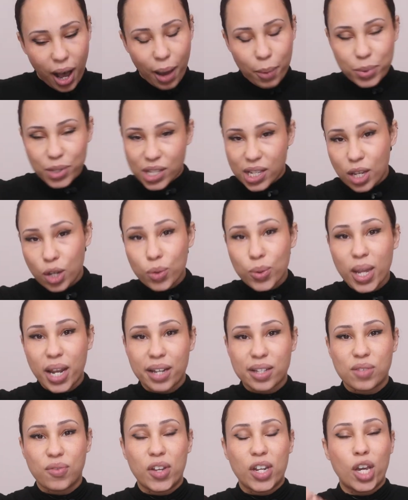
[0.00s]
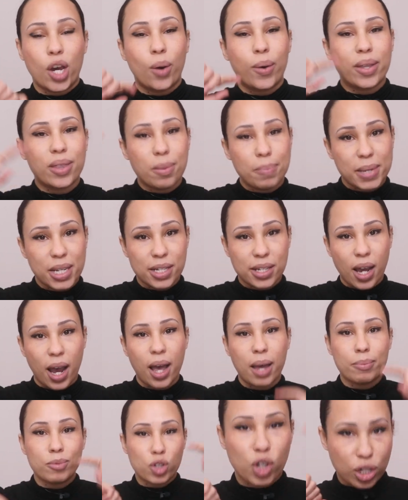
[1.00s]
I will see you in the next video. In the
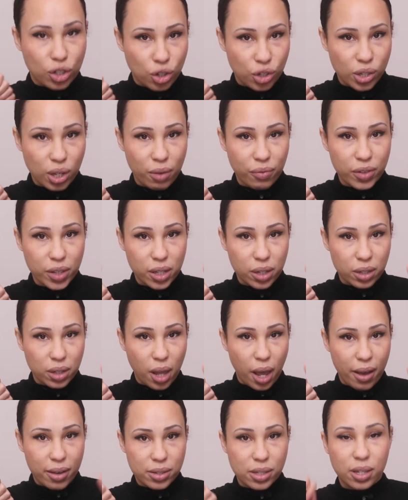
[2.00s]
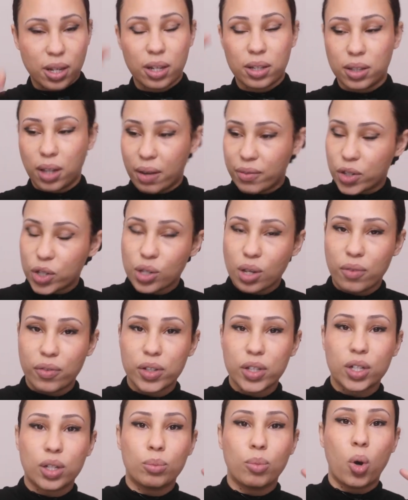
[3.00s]
meantime, judge yourself a little less, love yourself
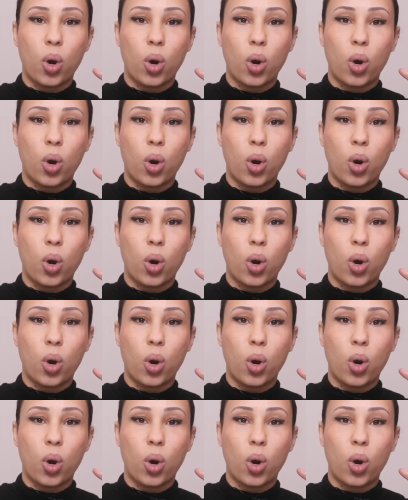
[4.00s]
a little